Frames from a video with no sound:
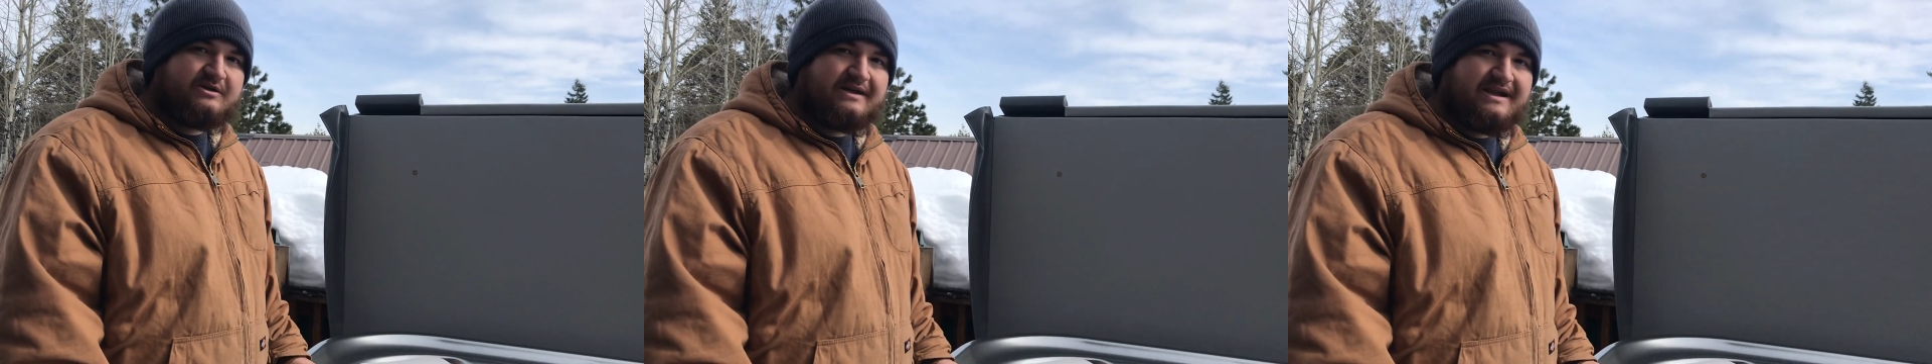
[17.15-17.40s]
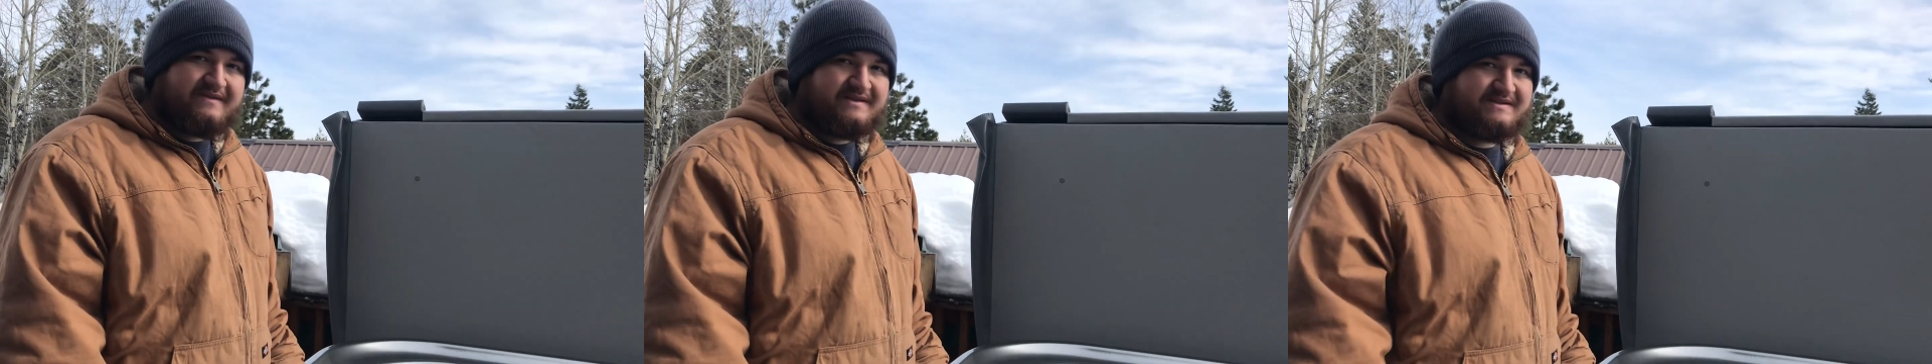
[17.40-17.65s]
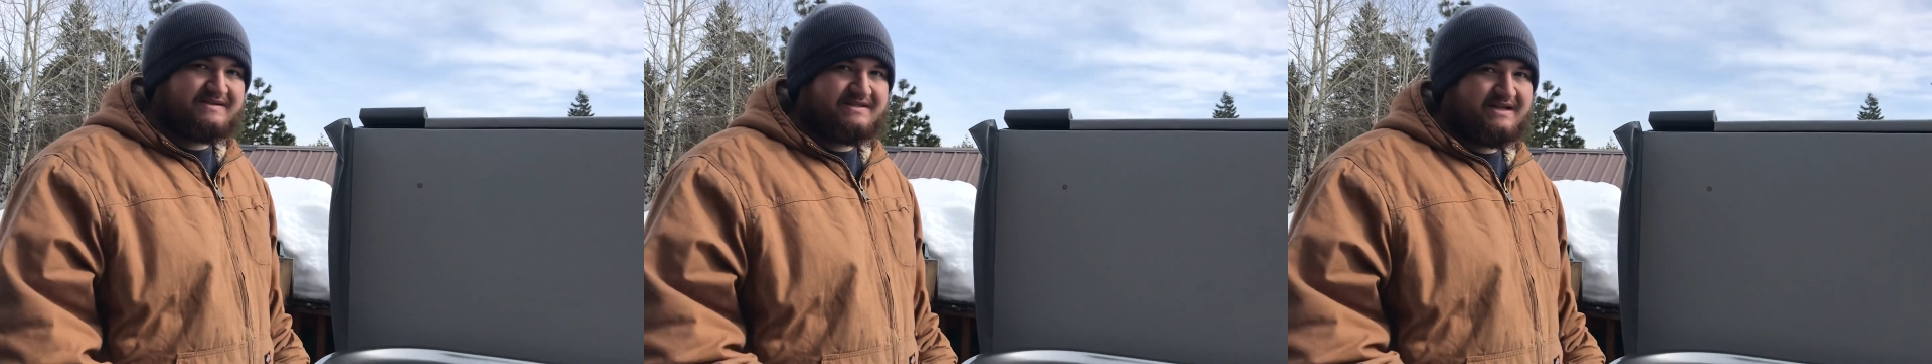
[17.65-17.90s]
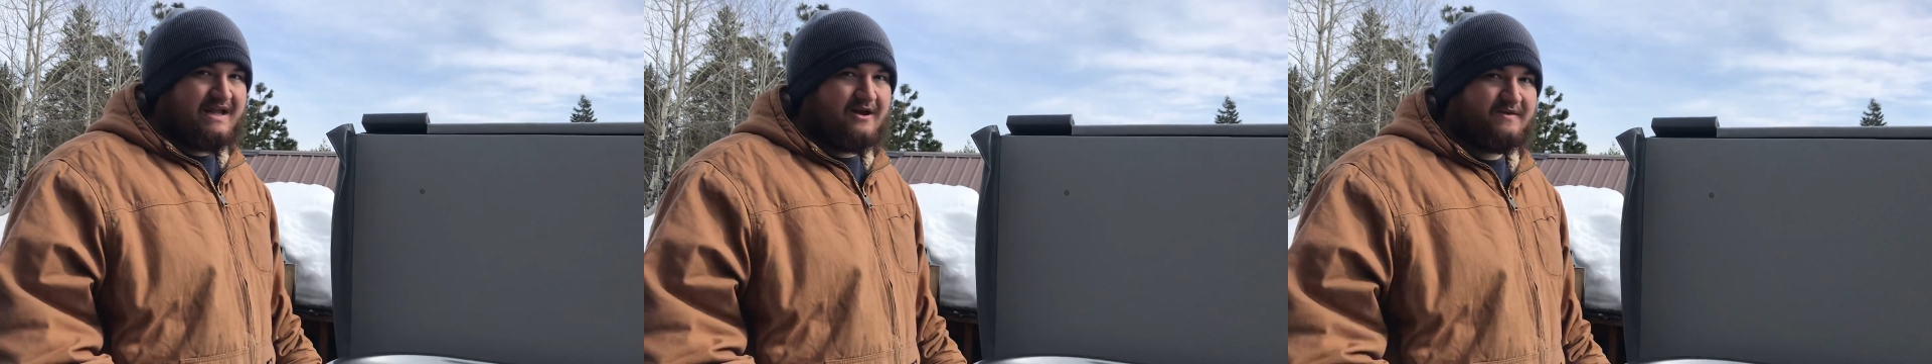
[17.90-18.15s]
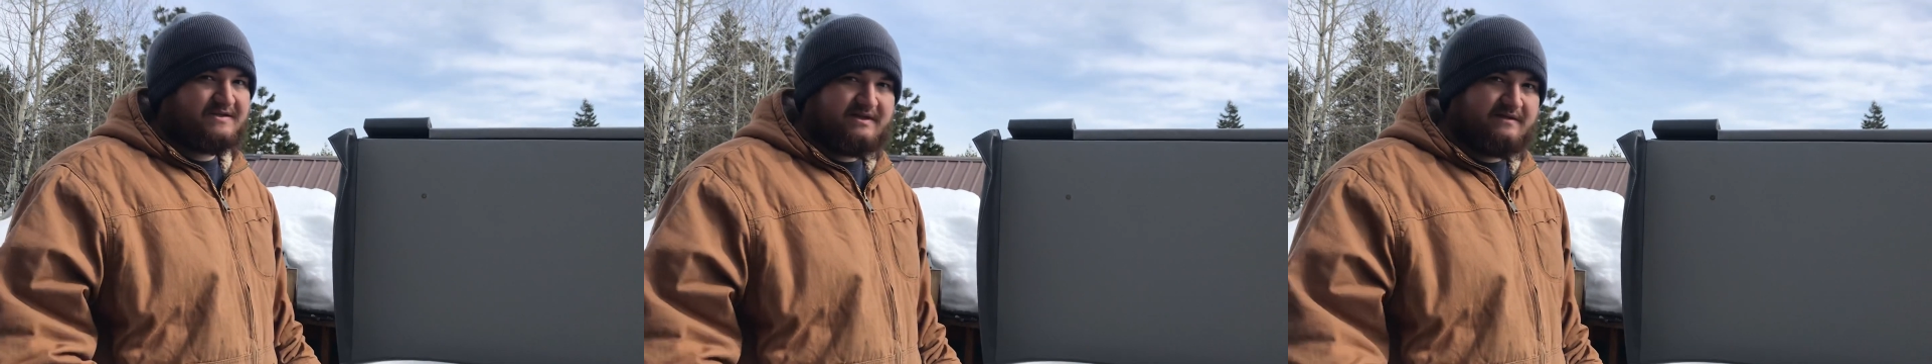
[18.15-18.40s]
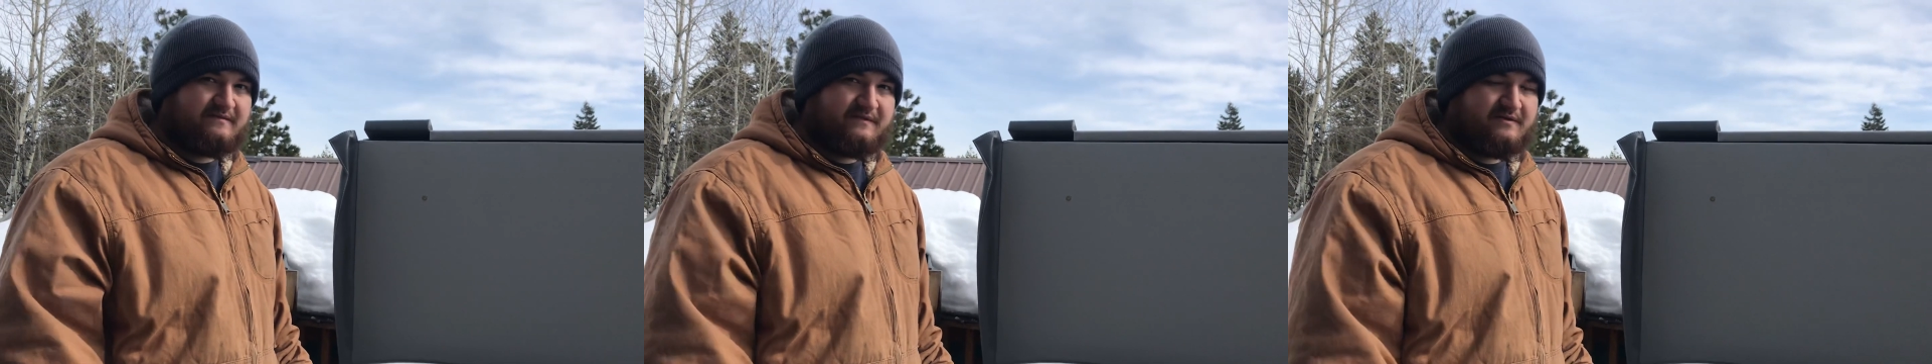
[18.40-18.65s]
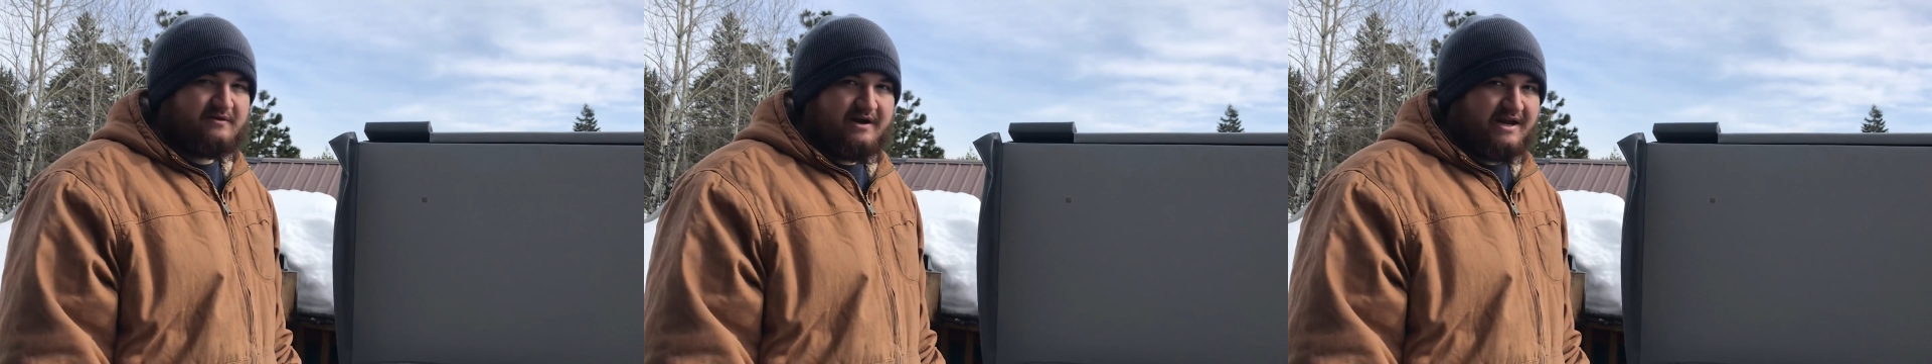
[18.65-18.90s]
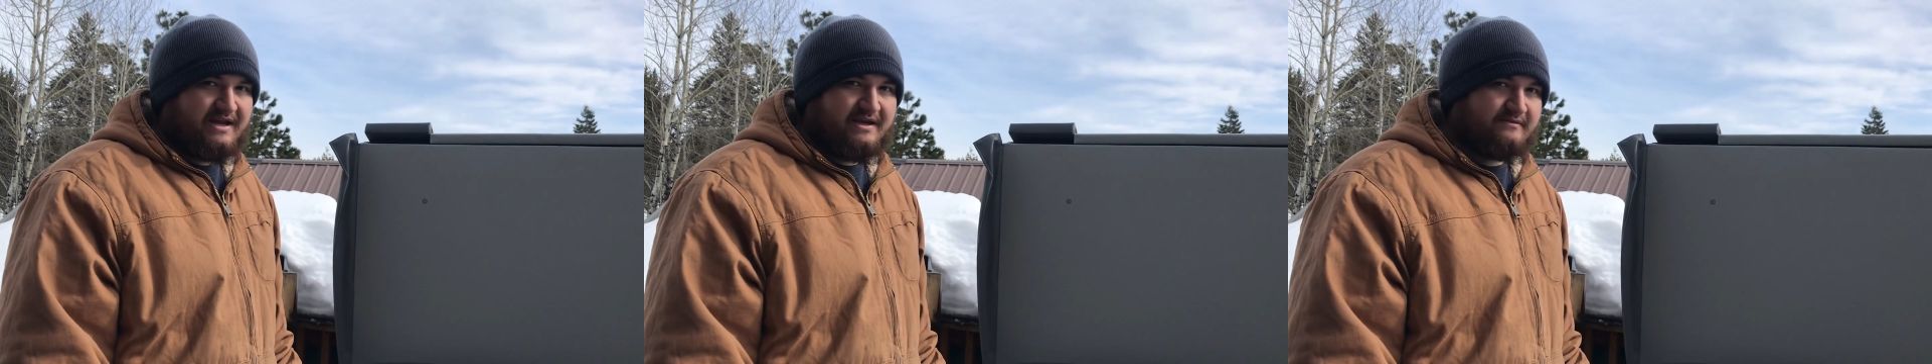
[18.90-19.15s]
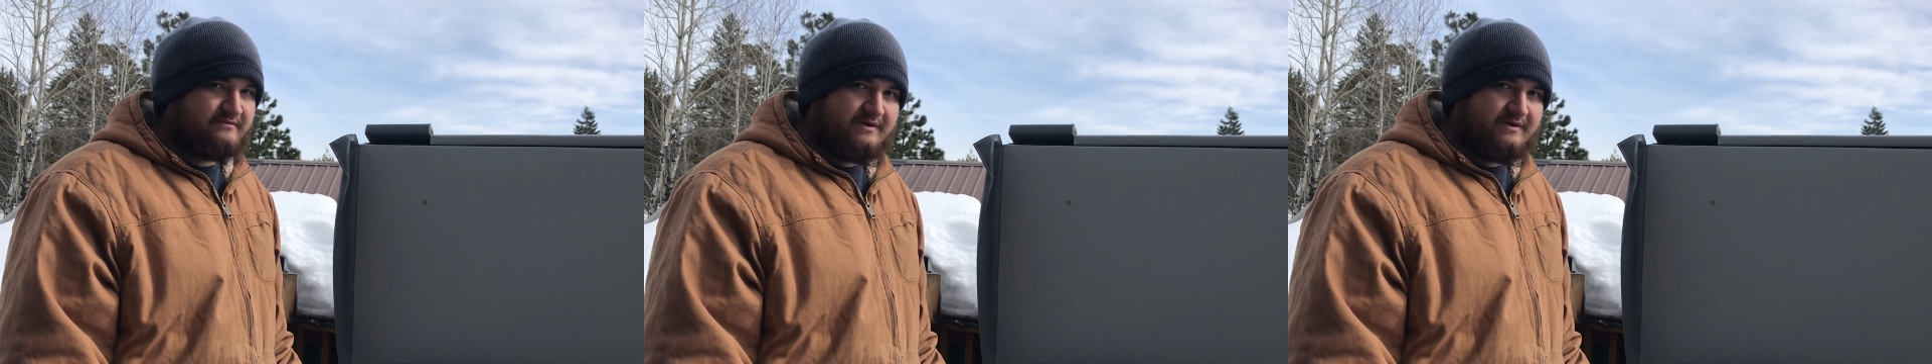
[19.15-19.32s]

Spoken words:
If this is sitting out in the sun for any